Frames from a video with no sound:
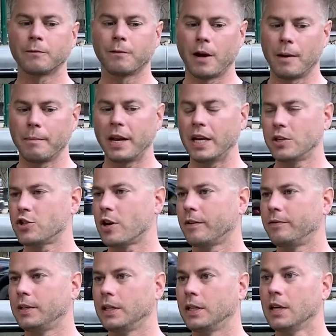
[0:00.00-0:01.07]
from
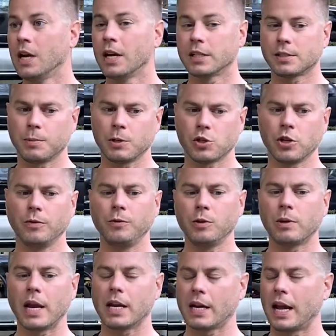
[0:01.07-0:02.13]
HIV, especially if you
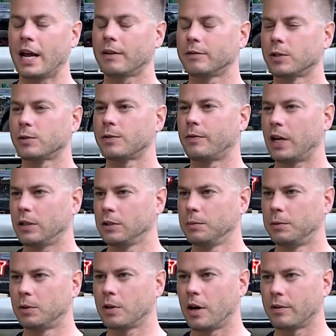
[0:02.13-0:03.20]
can't have those
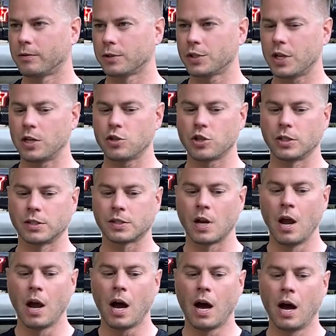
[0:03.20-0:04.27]
valuable conversations,
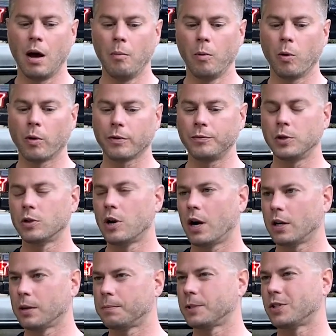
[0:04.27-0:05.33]
or if you're
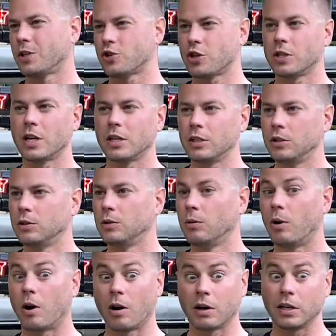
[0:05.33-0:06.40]
not in a position that
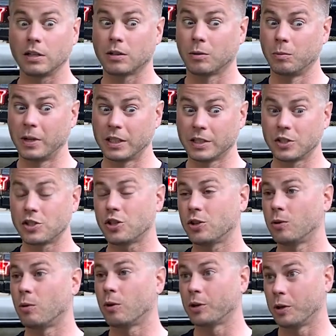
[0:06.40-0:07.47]
you are either willing
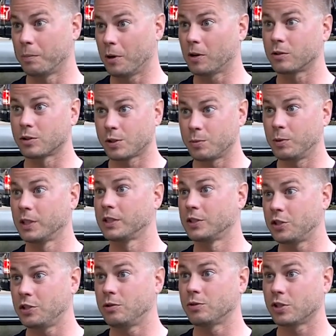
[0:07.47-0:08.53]
to or your partner's willing
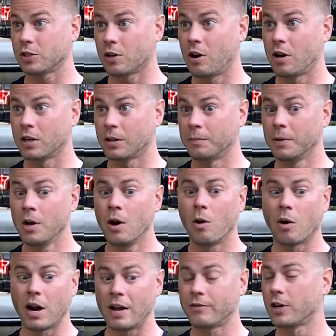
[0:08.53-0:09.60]
to use a condom
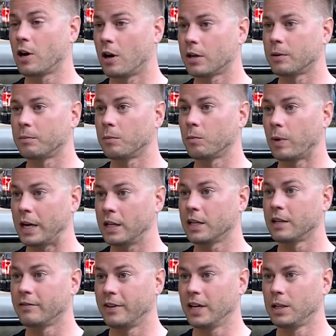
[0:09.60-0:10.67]
or have a condom ready
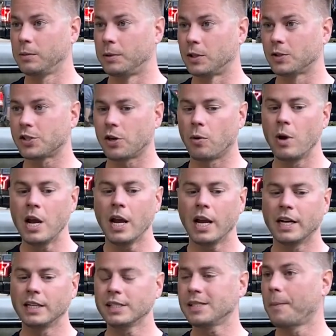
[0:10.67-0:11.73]
and available. So
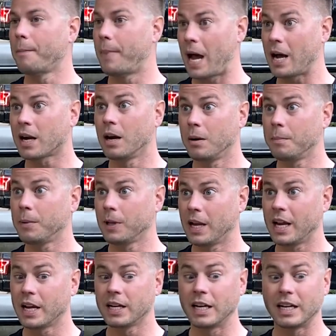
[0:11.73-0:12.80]
it is a backup
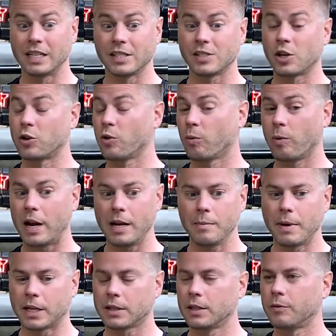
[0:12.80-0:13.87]
plan. It is a great
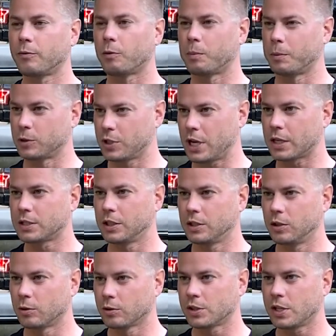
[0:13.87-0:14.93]
method for
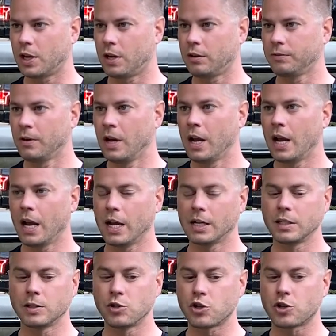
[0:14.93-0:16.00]
protecting yourself
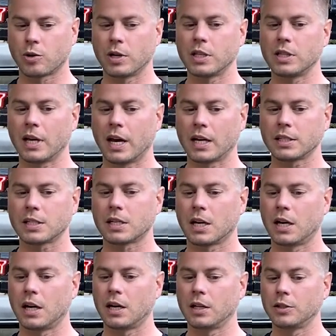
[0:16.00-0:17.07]
and ensuring that
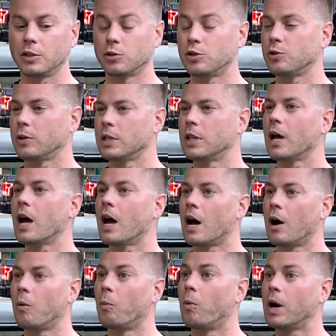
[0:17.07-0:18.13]
you're doing
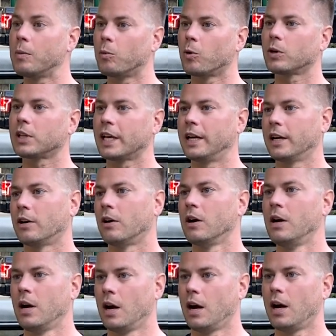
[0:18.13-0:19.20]
one more layer
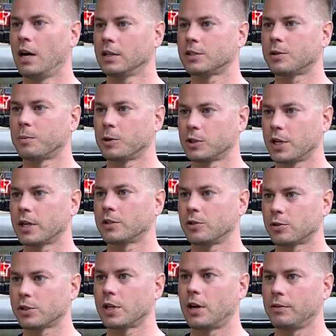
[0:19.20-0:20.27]
to protect
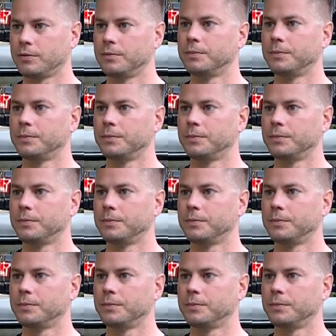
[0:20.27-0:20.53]
yourself.